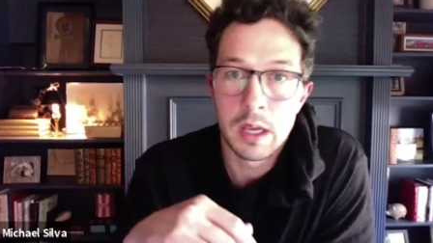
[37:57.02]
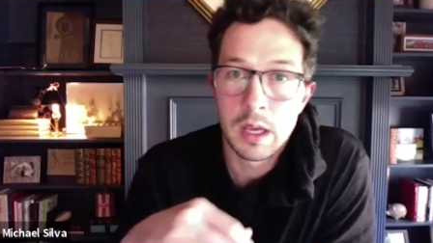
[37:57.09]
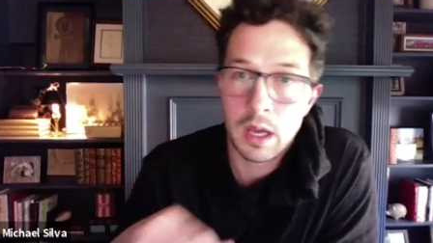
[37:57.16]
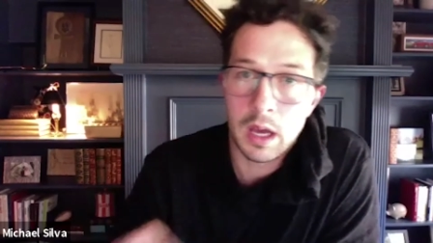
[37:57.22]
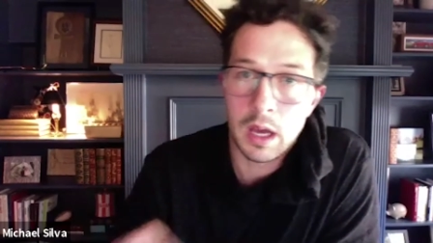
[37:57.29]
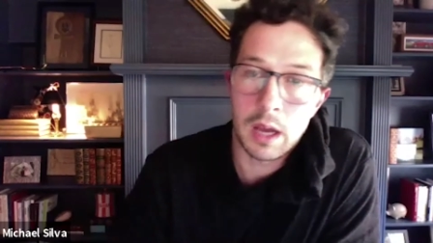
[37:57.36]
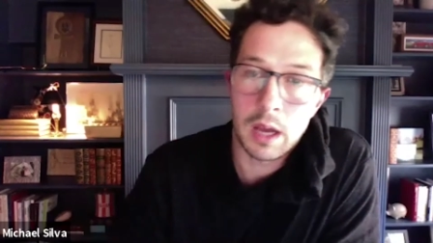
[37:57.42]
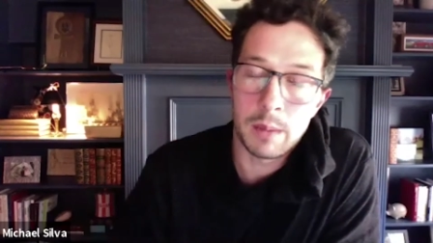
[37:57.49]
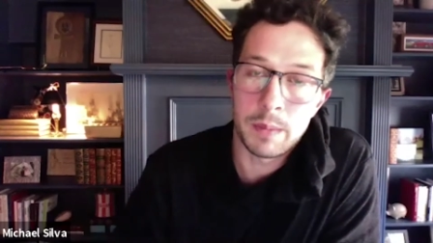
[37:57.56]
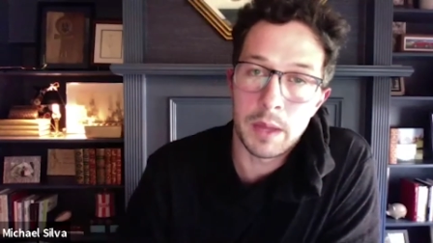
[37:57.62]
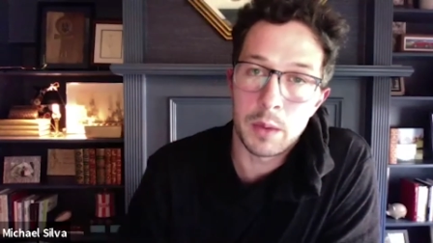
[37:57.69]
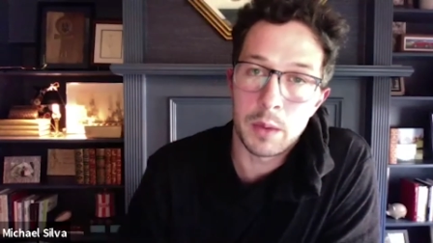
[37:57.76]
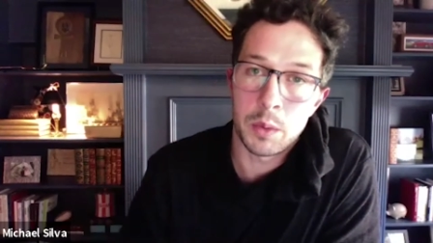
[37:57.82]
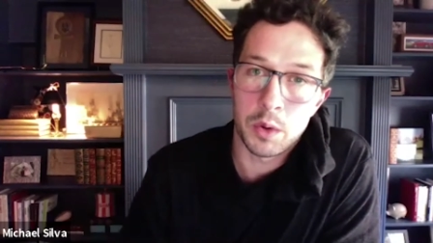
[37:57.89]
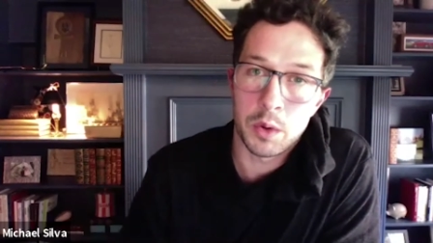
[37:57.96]
that
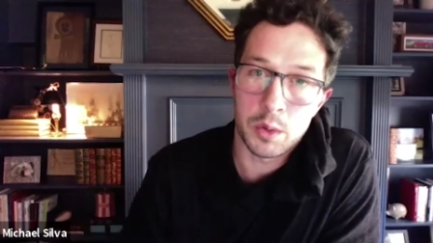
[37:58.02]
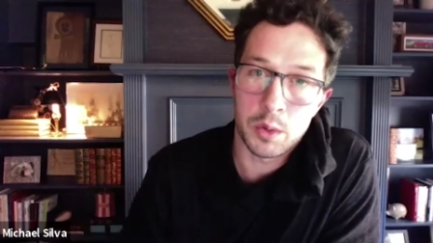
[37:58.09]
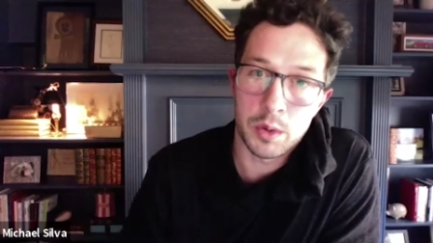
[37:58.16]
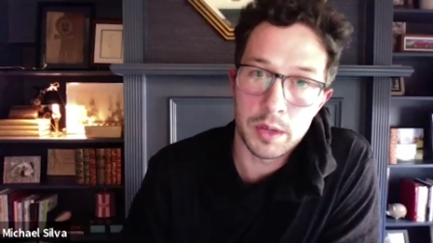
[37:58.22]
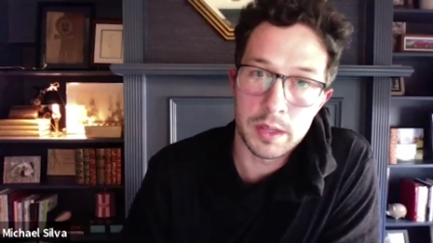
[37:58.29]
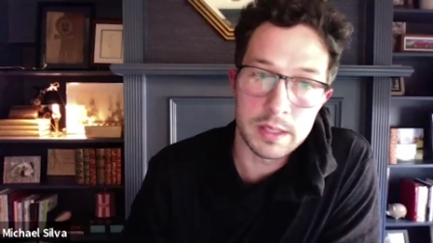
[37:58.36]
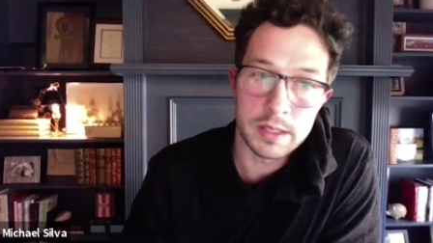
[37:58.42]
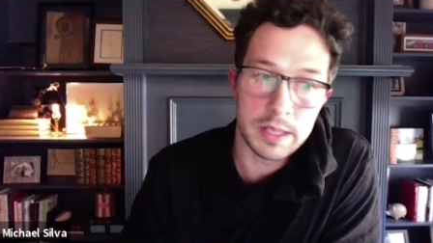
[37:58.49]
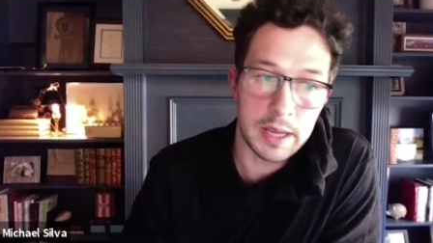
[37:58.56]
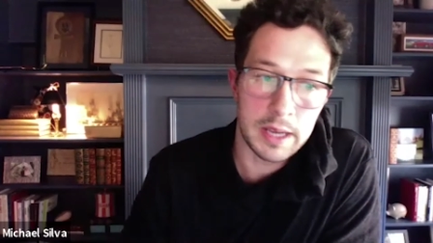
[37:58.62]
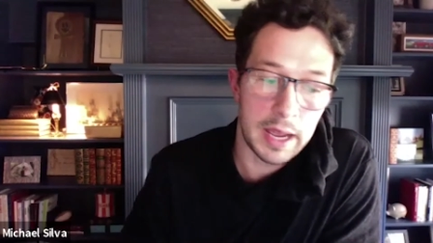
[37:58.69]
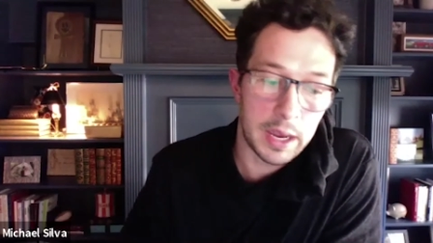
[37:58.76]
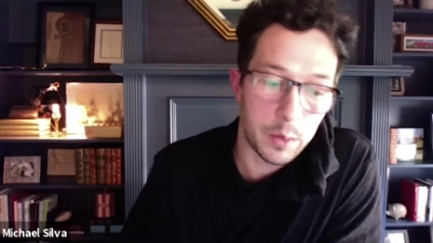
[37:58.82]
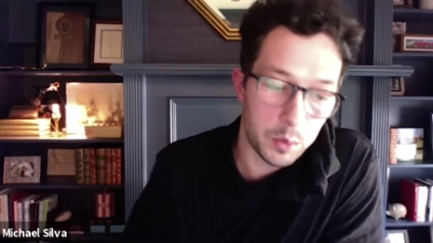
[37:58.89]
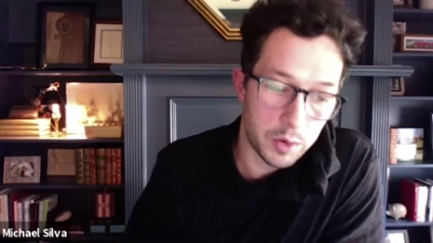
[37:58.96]
we work with and said,
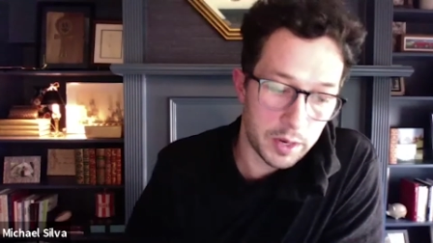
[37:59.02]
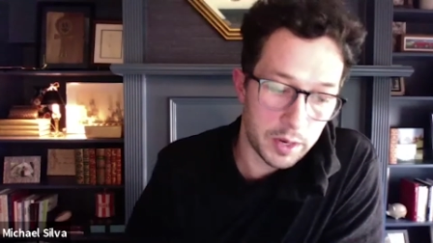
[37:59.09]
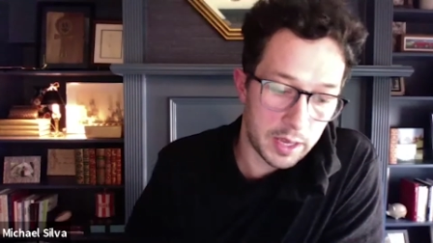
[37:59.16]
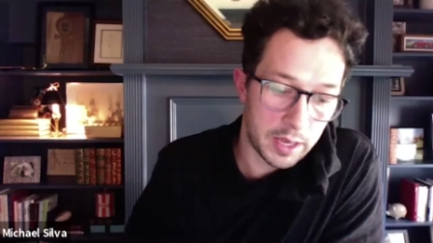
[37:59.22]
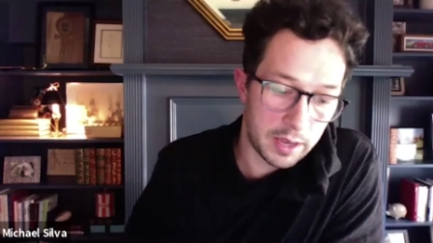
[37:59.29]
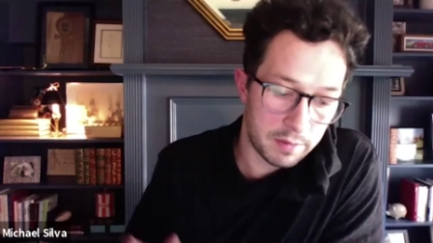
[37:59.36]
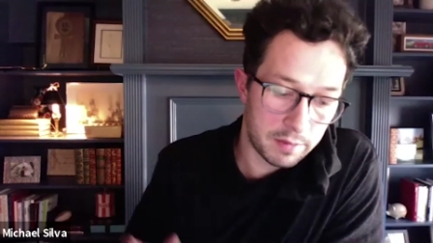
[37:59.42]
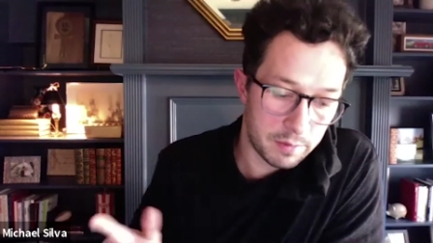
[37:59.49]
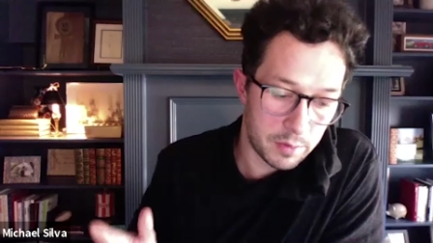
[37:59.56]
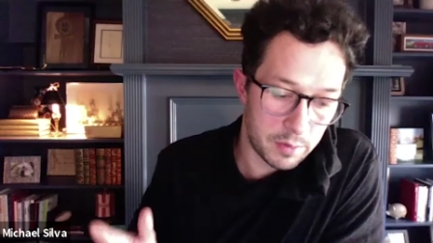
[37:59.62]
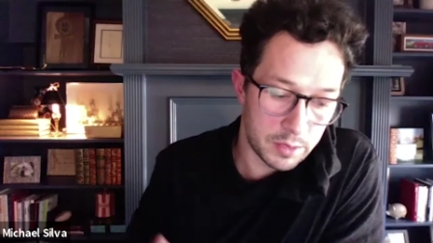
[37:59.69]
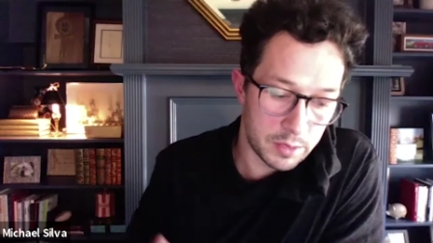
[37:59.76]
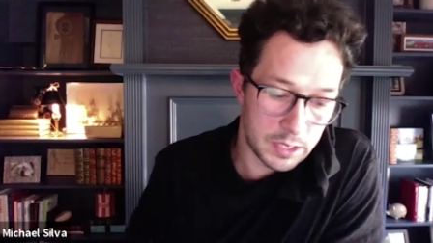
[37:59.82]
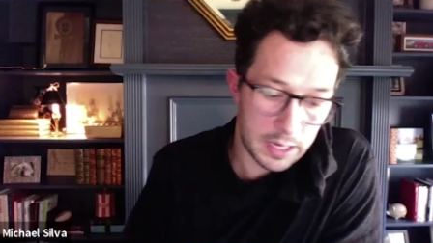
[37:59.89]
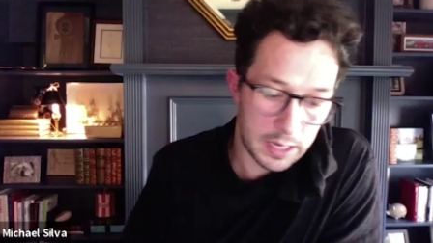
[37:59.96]
hey, we want to have
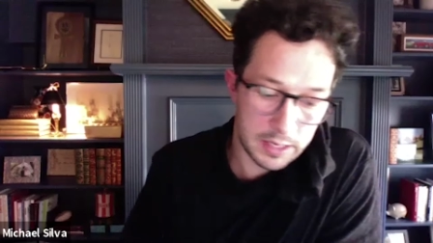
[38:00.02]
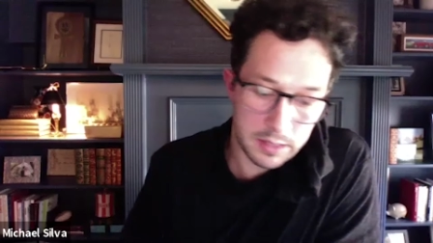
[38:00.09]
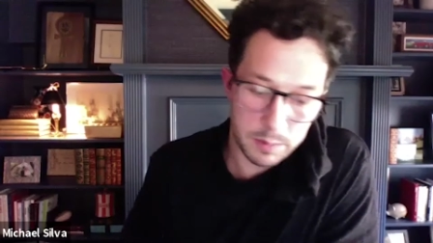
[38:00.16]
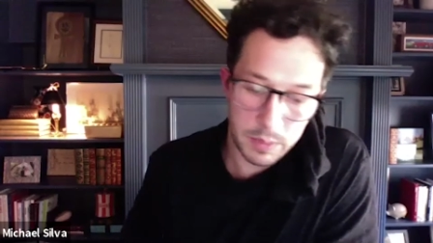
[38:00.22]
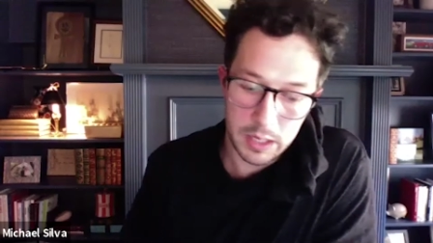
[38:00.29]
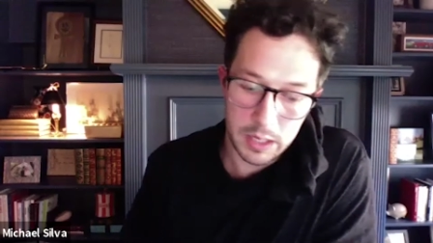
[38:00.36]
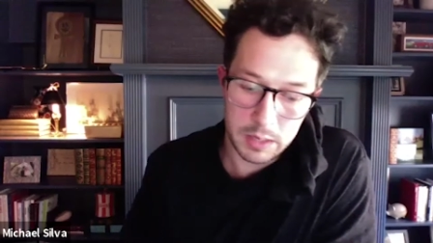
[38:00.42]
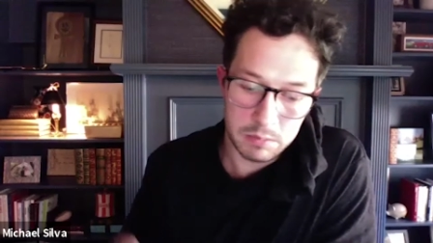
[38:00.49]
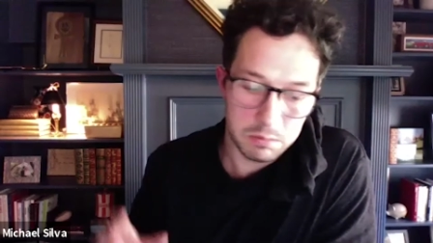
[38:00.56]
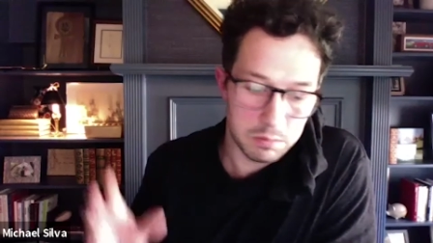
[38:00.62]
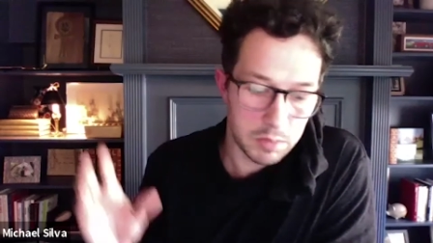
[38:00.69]
new signs made.